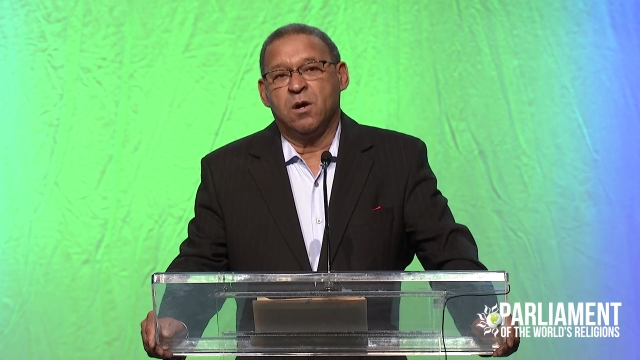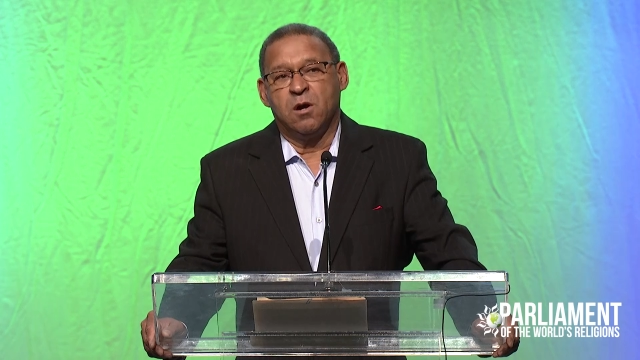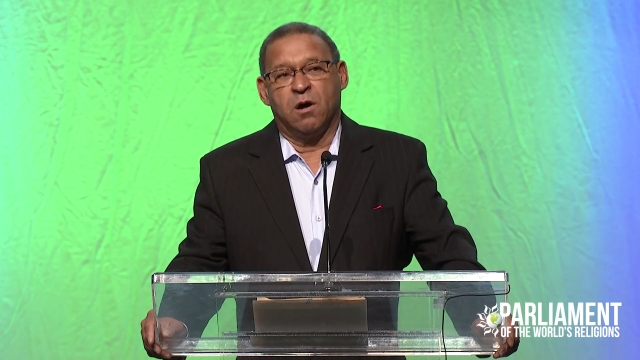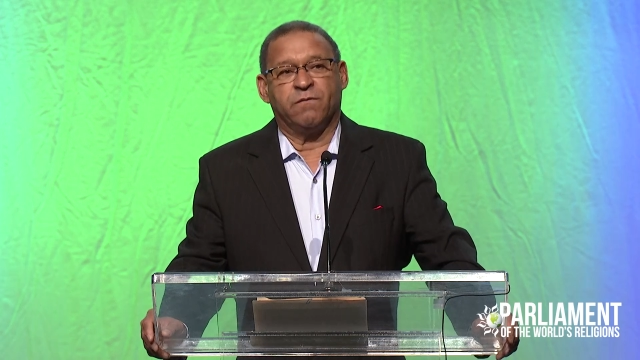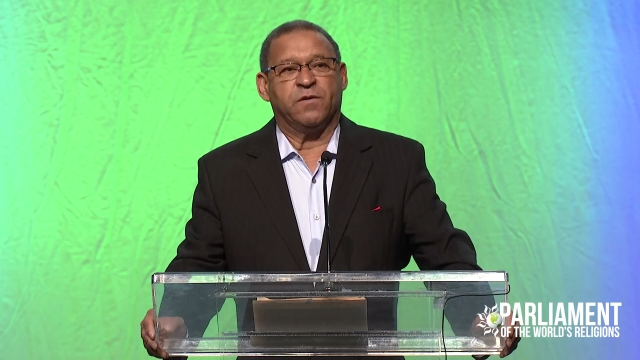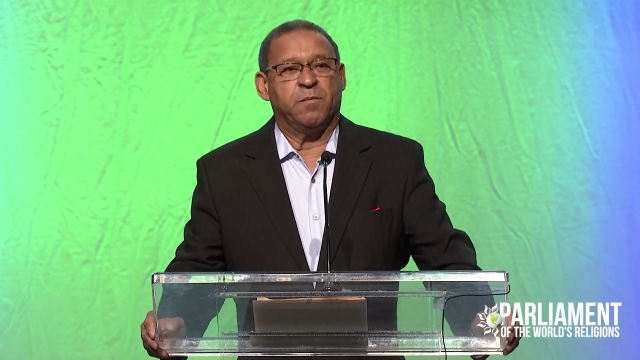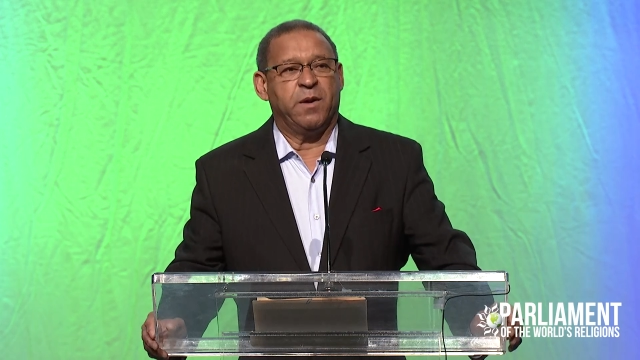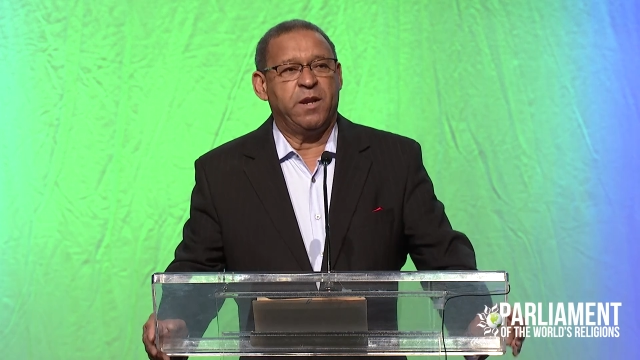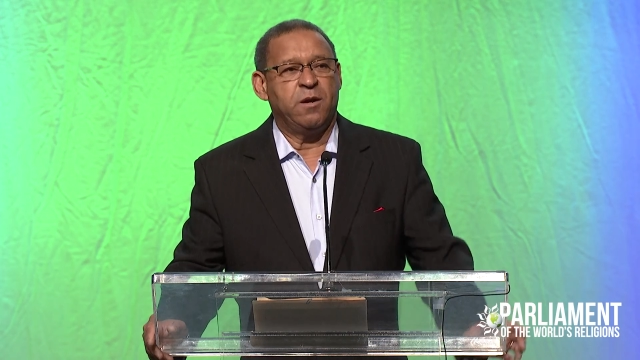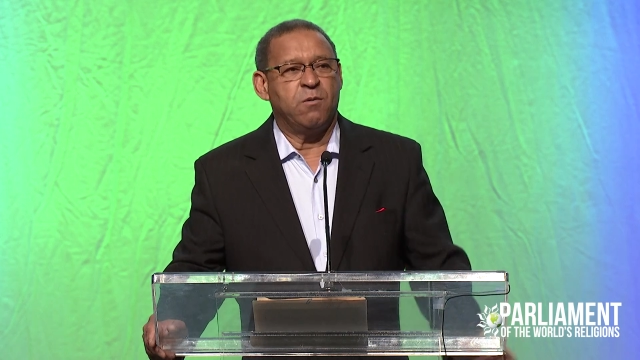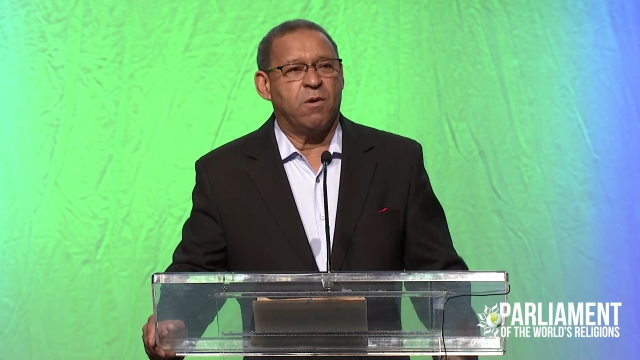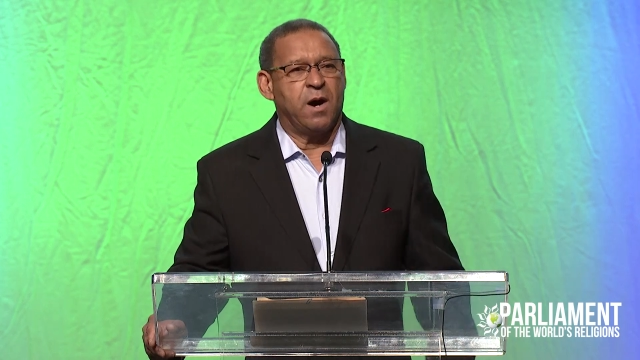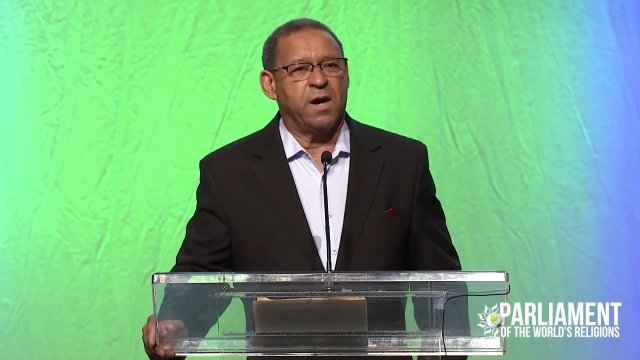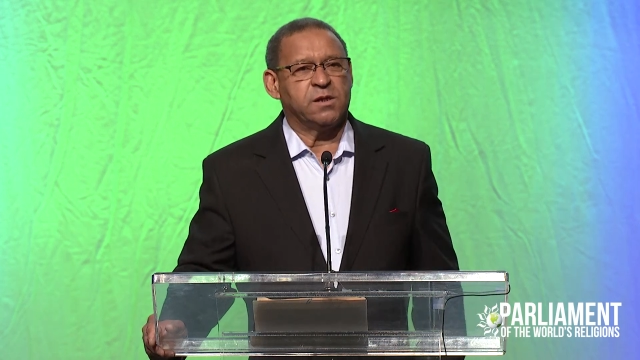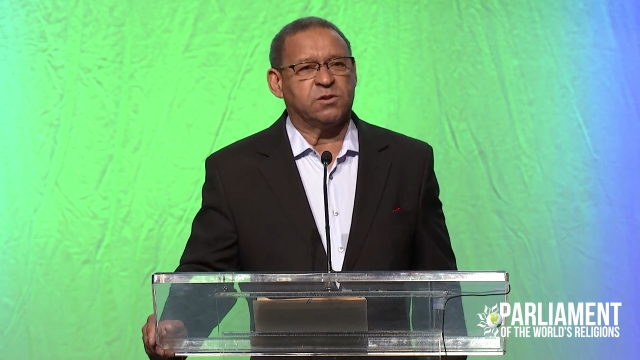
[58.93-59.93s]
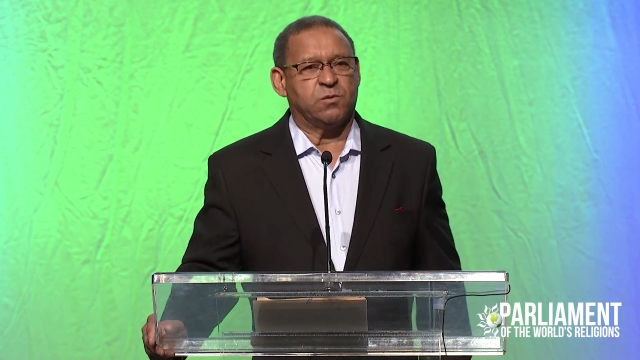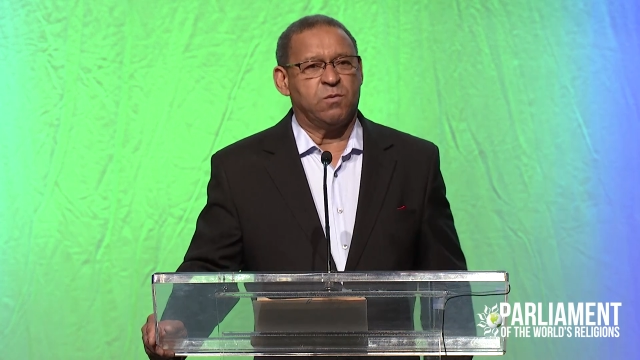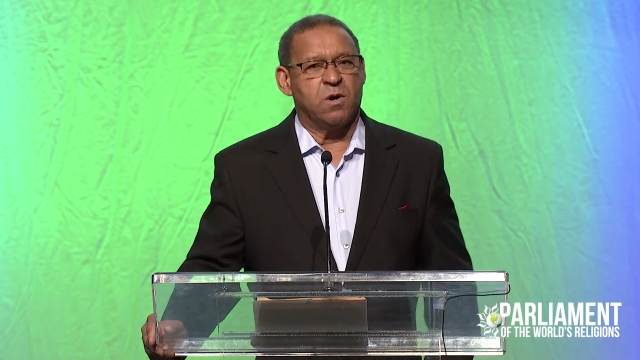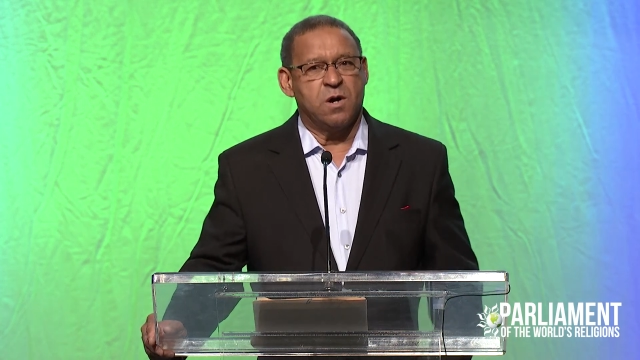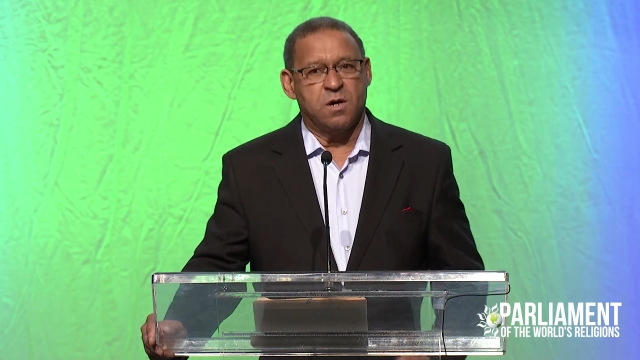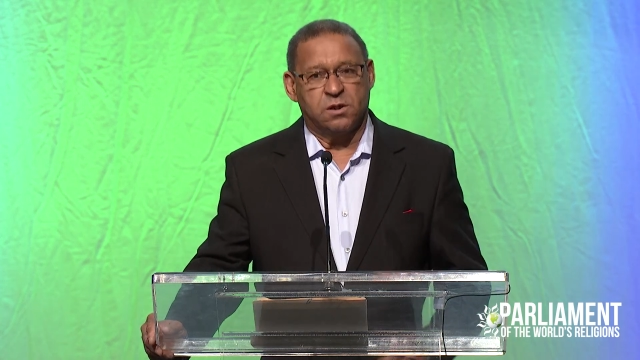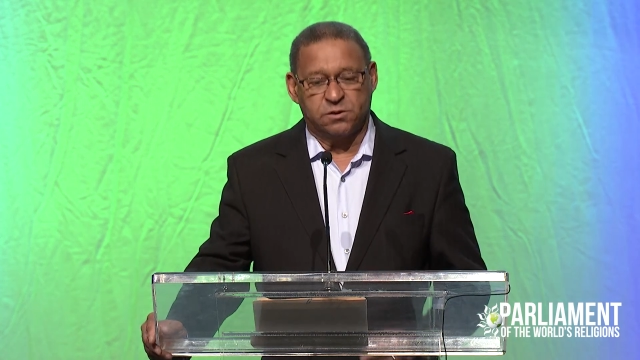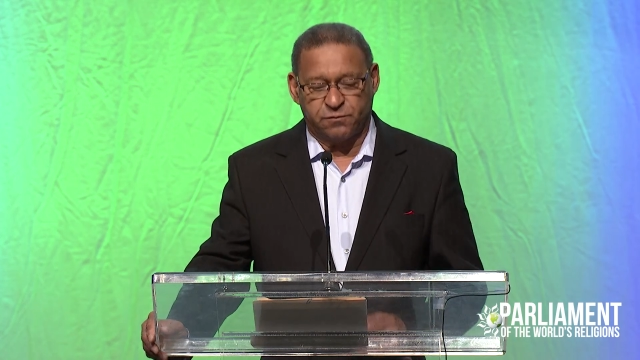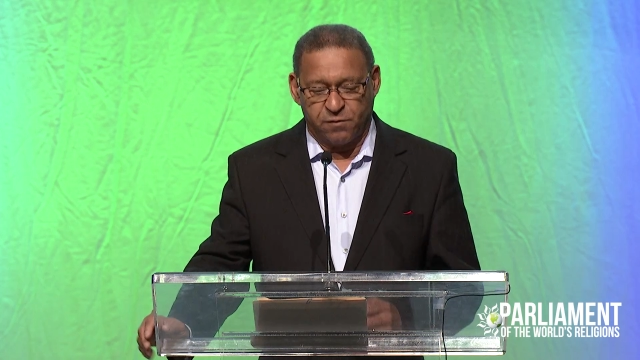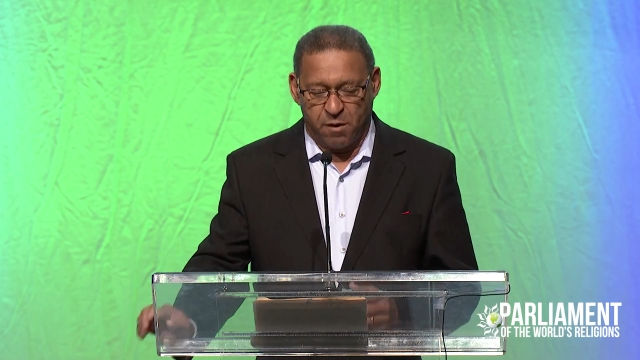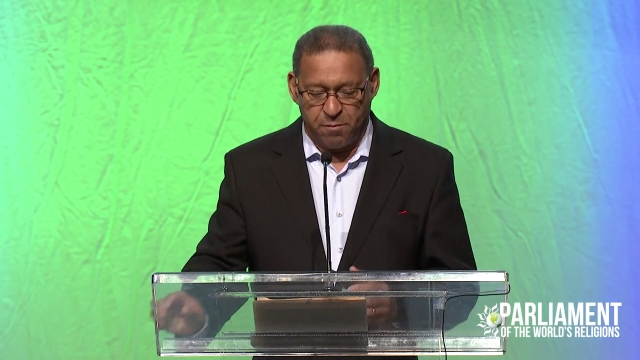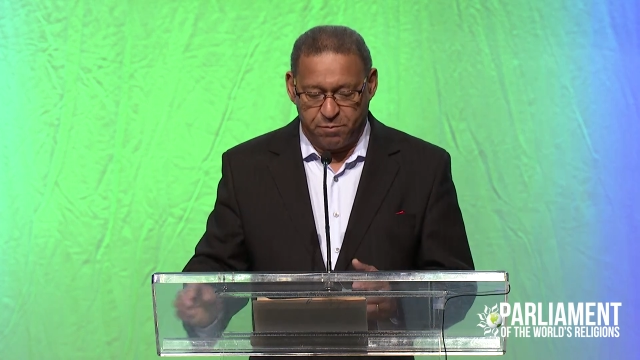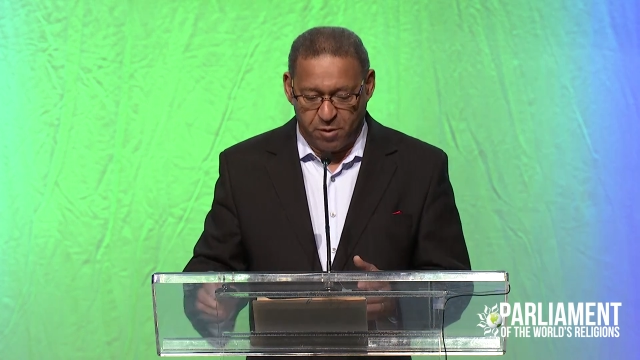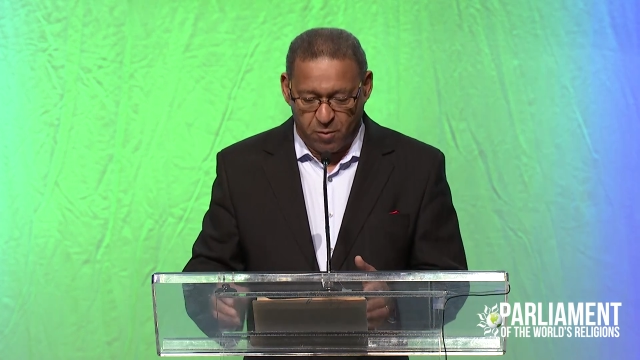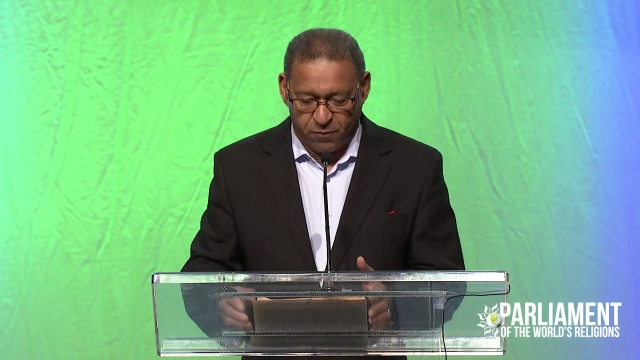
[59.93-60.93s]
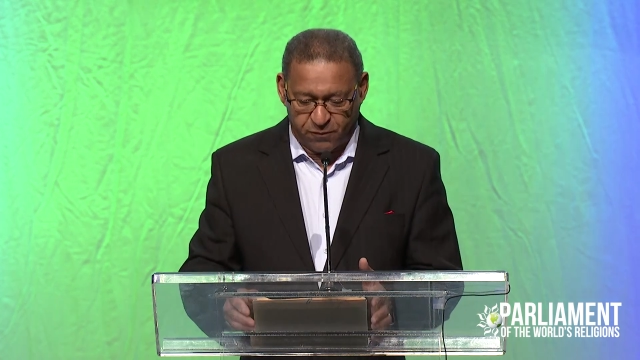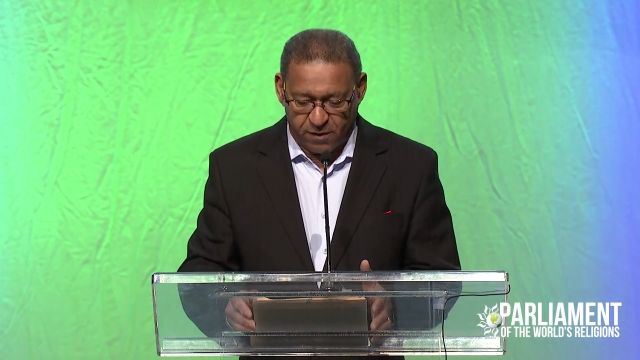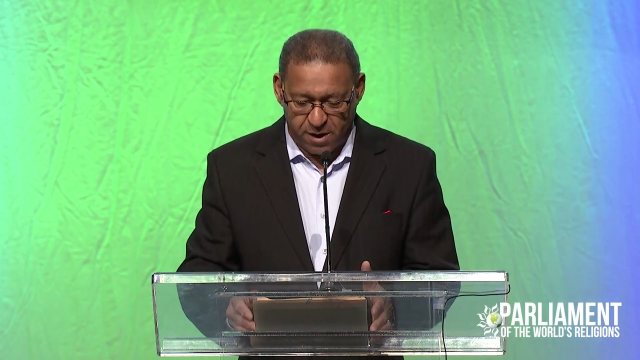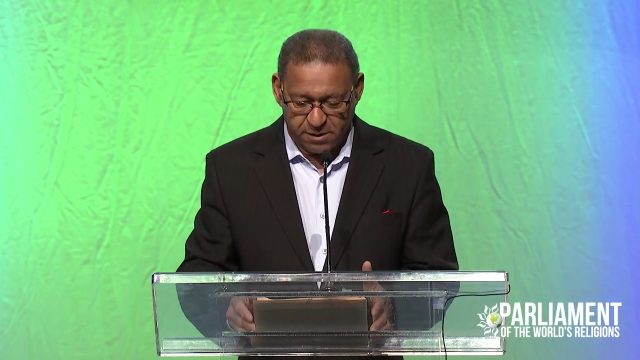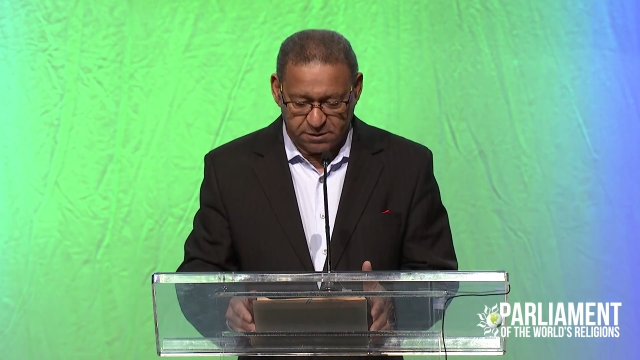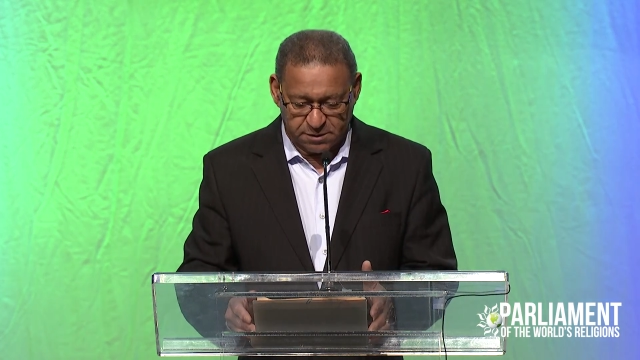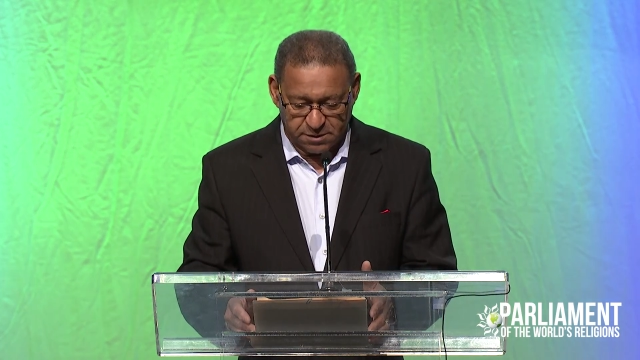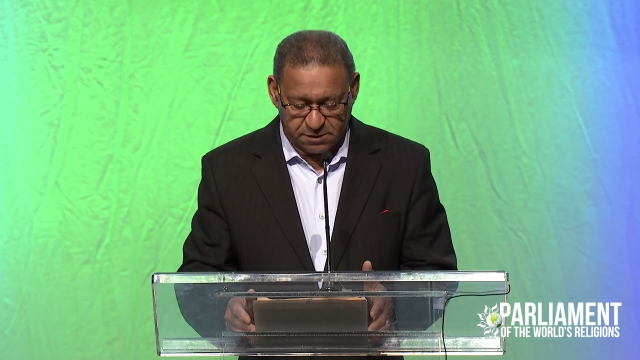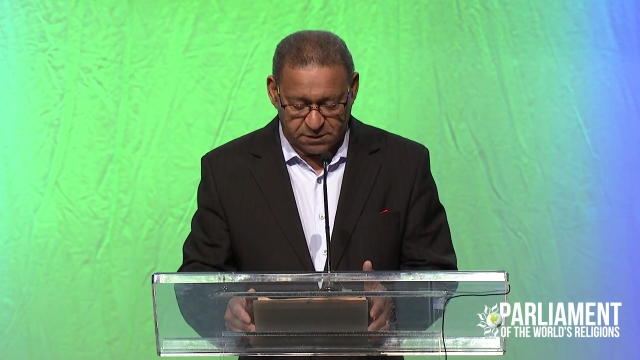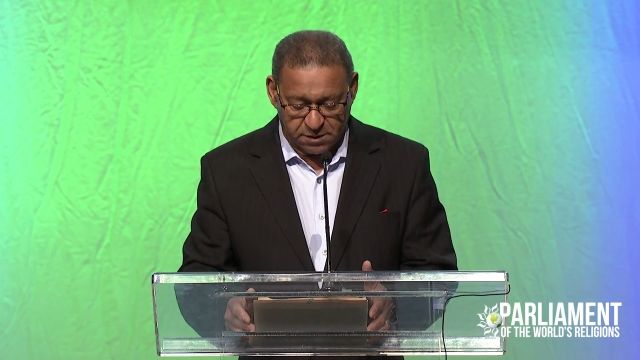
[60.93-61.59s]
Of the many wise words from Pope Francis